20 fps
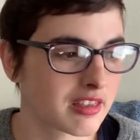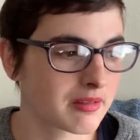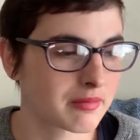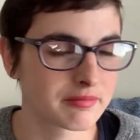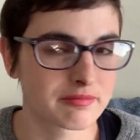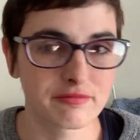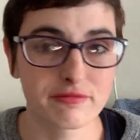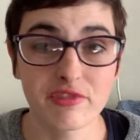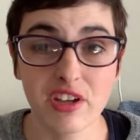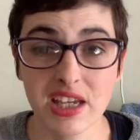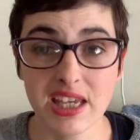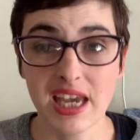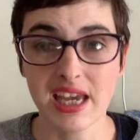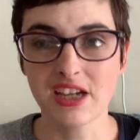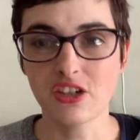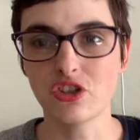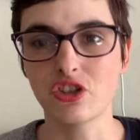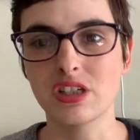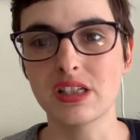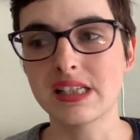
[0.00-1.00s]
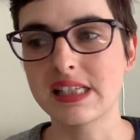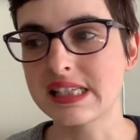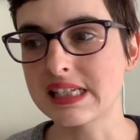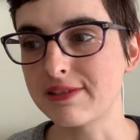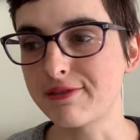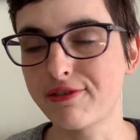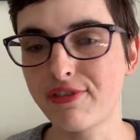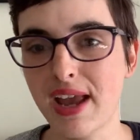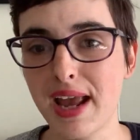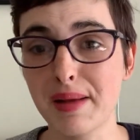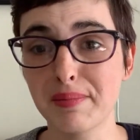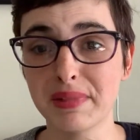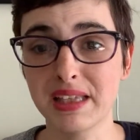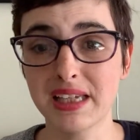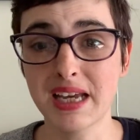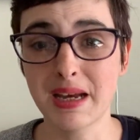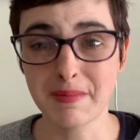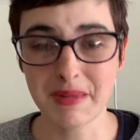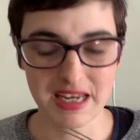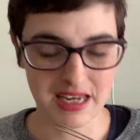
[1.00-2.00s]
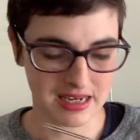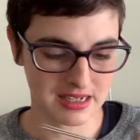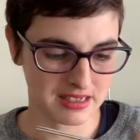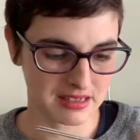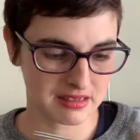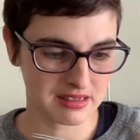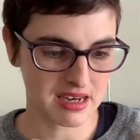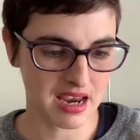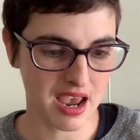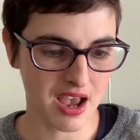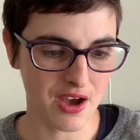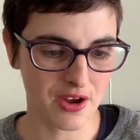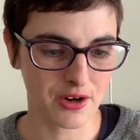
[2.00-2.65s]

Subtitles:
vacations and family coming into town,